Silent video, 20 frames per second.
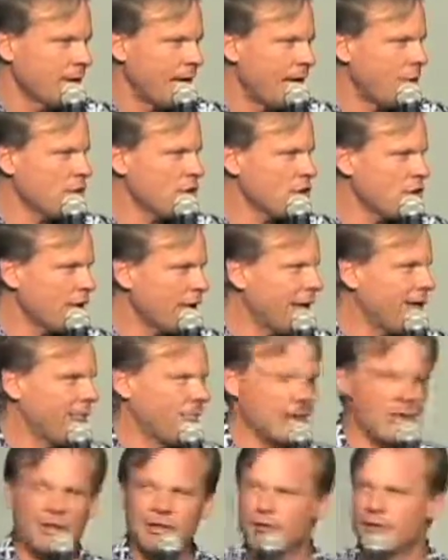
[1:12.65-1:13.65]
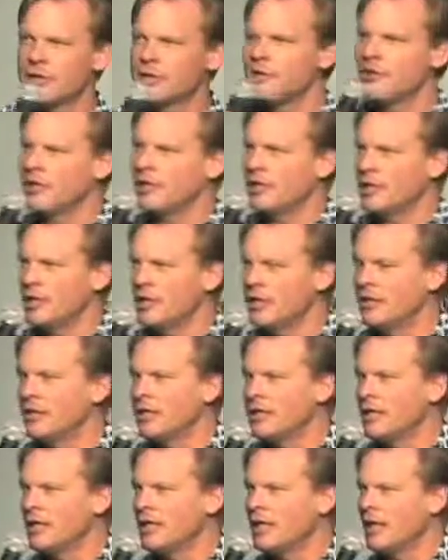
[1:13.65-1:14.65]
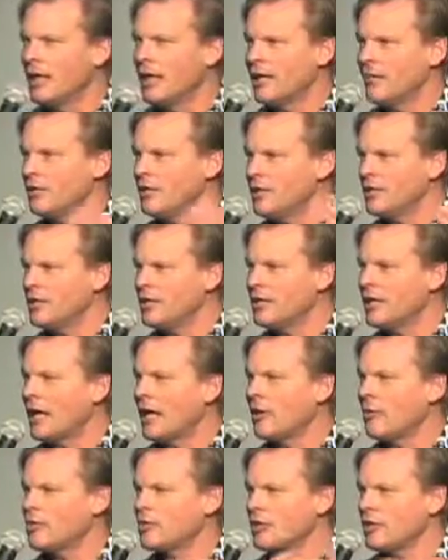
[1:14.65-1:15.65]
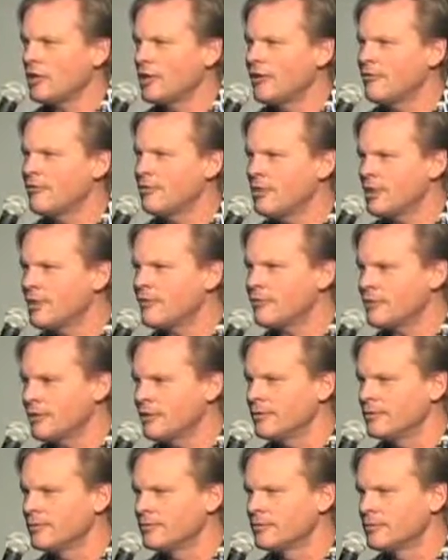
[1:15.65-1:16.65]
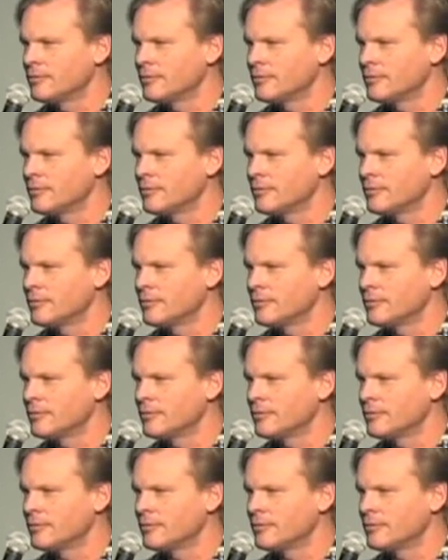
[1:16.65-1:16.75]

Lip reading: How would your life be different if you did? And if you didn't, how would your life be different?